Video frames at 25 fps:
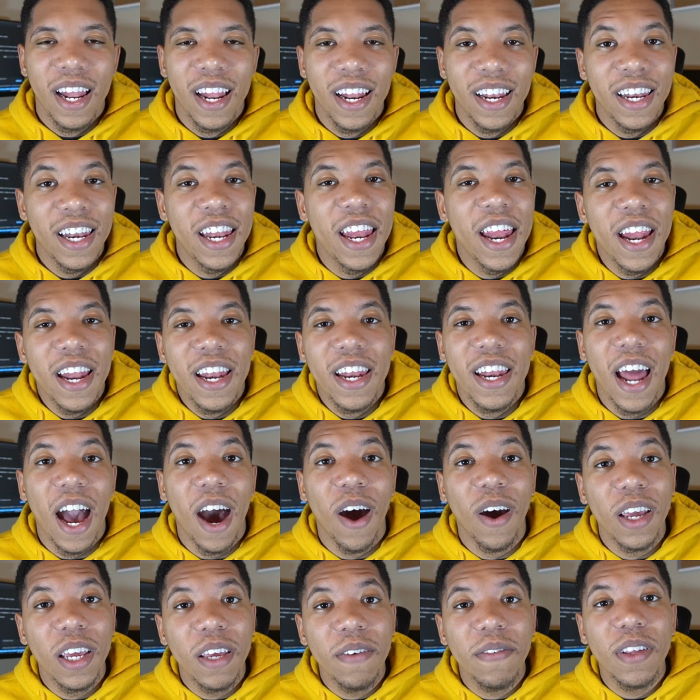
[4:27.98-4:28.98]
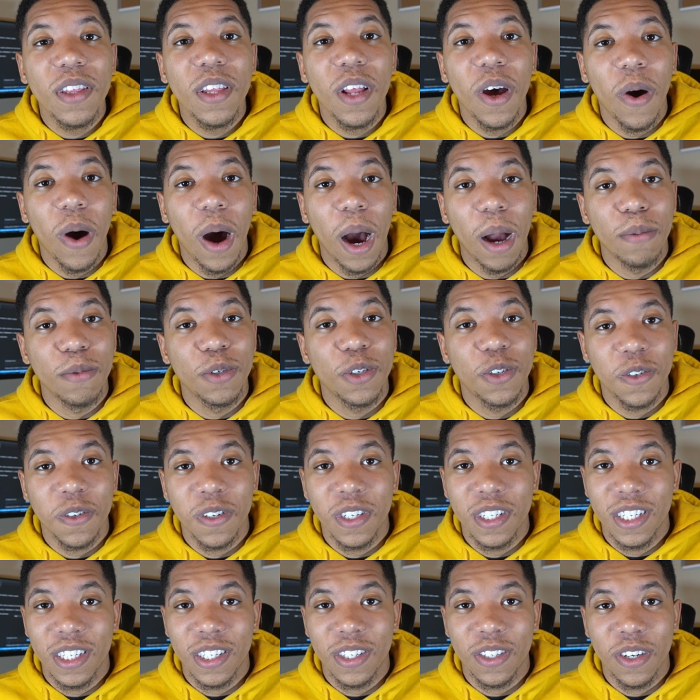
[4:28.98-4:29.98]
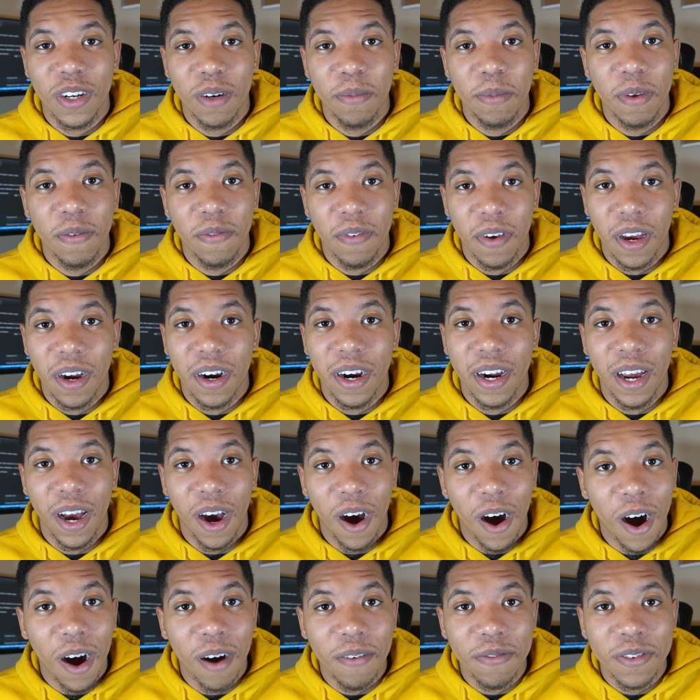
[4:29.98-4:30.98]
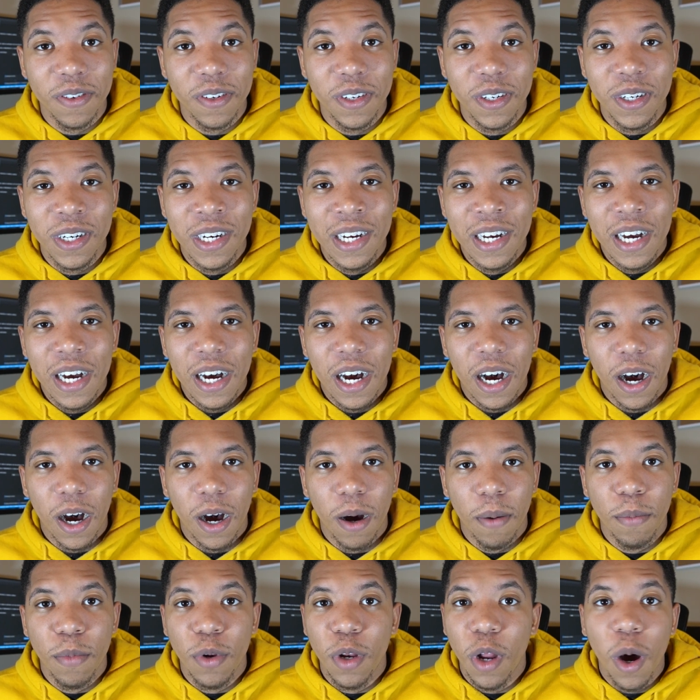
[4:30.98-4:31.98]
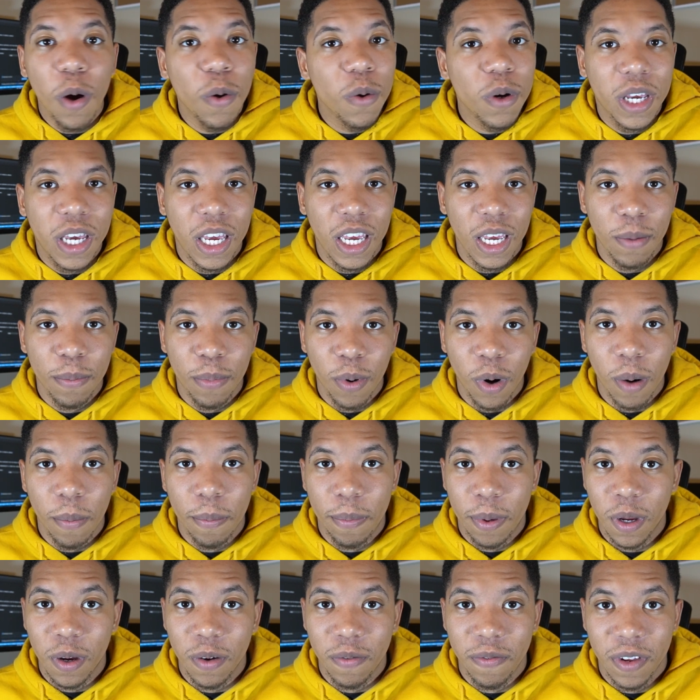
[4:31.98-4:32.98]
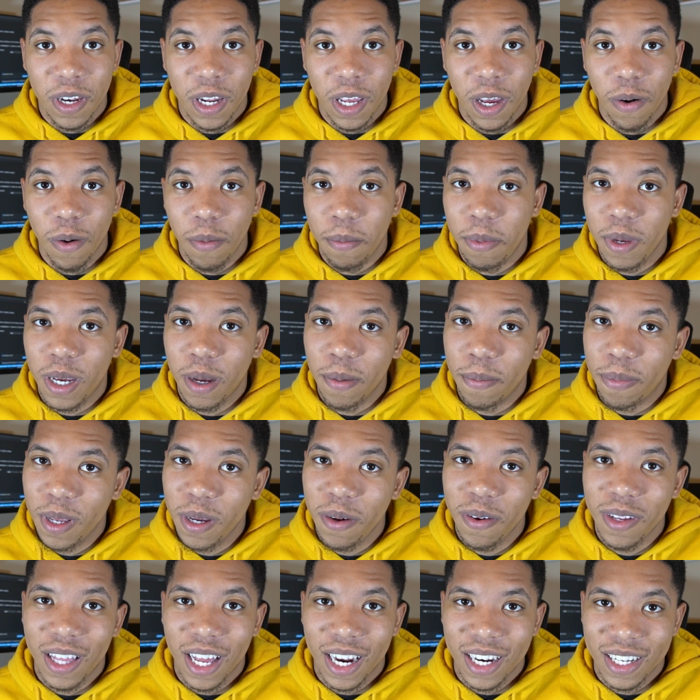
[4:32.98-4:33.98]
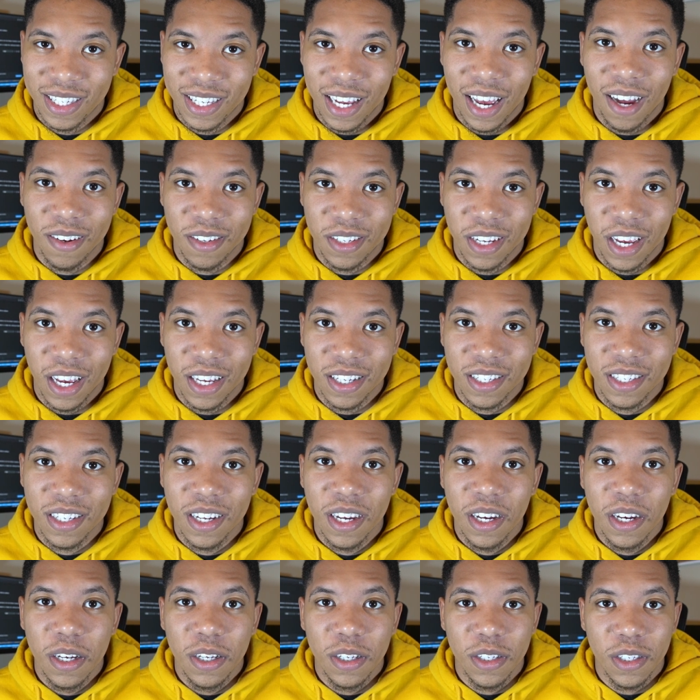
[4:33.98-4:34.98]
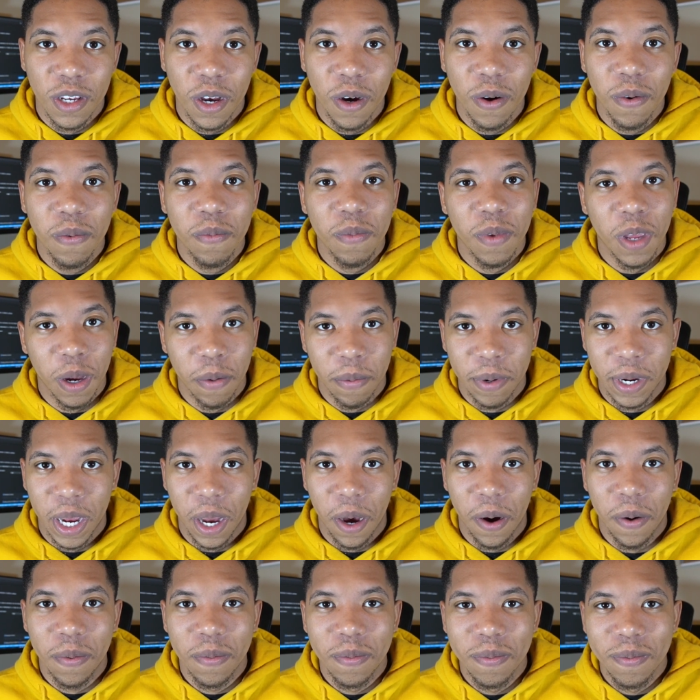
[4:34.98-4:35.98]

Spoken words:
Now, even though I'm sure this is going to be very awful, no keyboard build video would be complete without a sound test. So here we go.